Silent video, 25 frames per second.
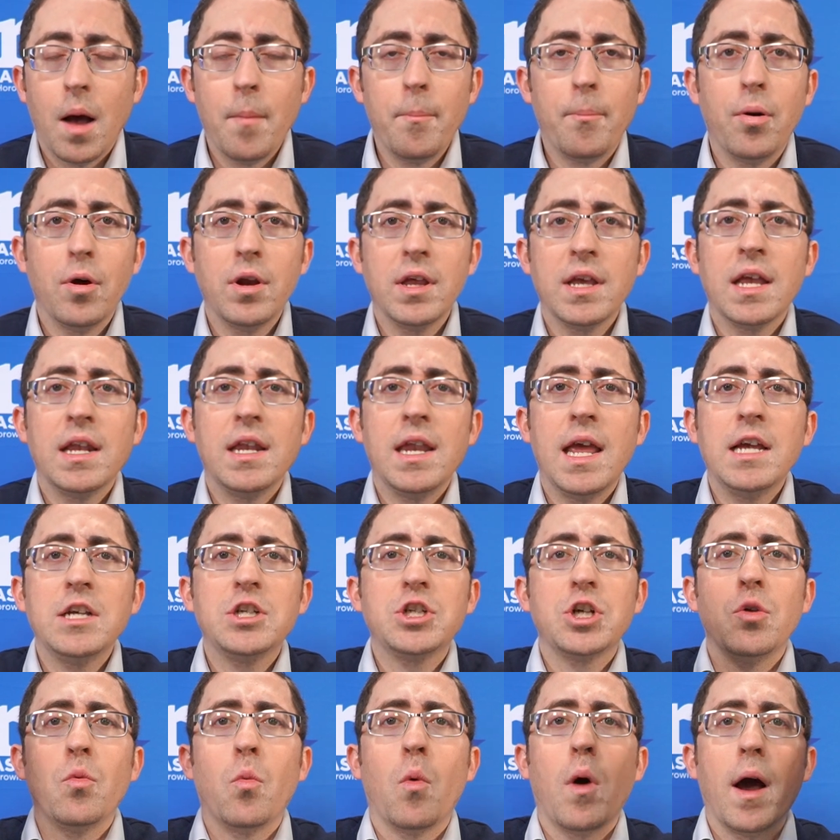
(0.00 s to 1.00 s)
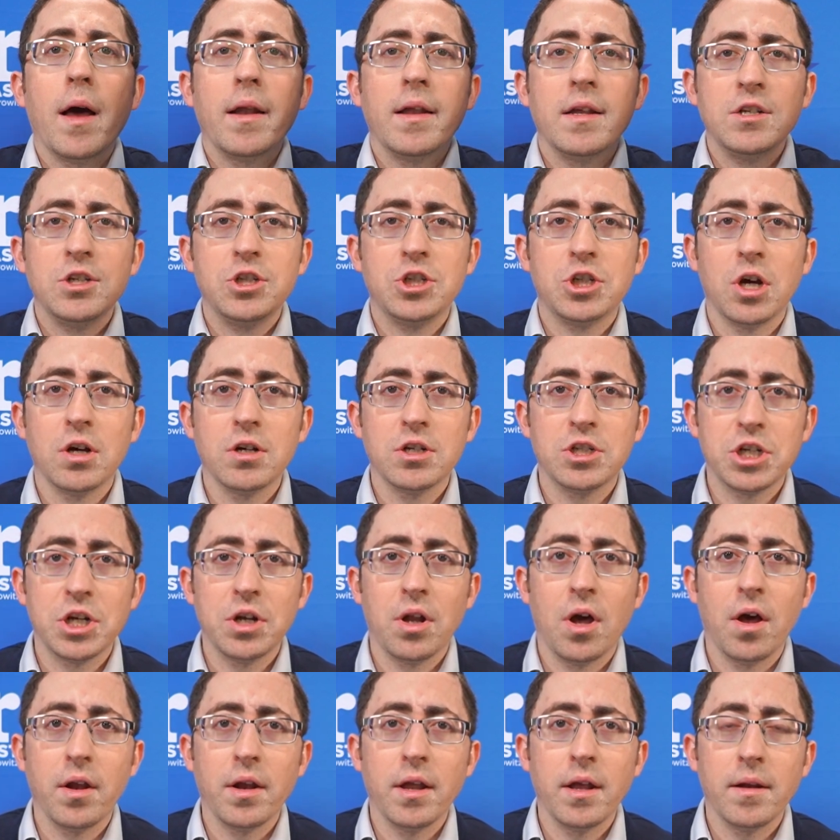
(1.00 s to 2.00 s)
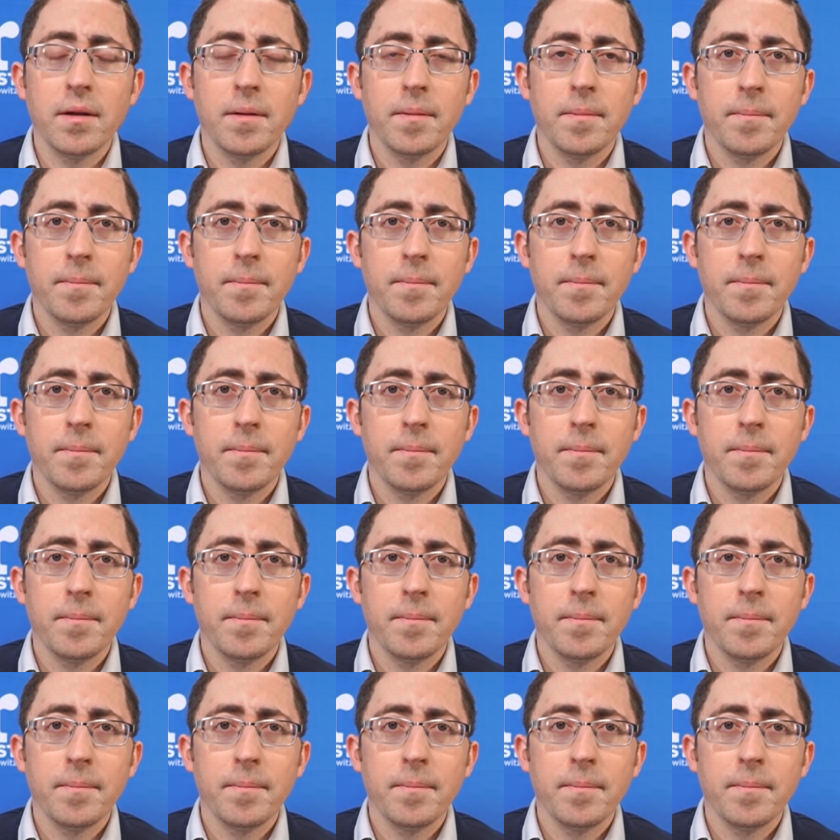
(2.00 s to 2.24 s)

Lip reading: putting a nationwide injunction on it.